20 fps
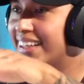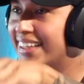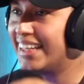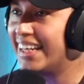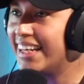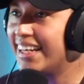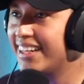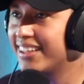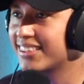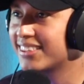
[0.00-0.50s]

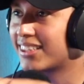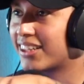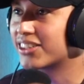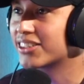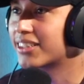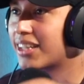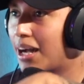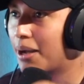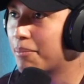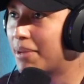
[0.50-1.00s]
Lily
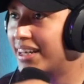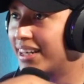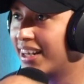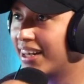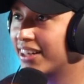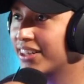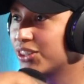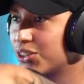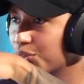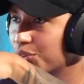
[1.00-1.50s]
starts coming
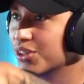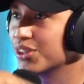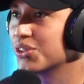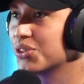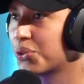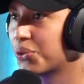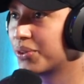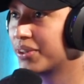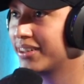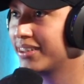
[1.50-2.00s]
in into the
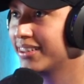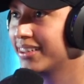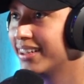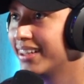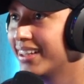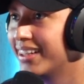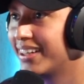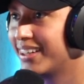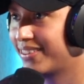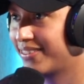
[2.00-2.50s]
story,
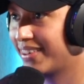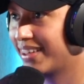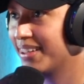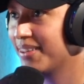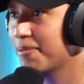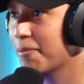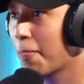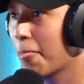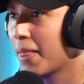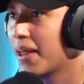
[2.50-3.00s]

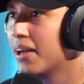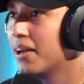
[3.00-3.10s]
right?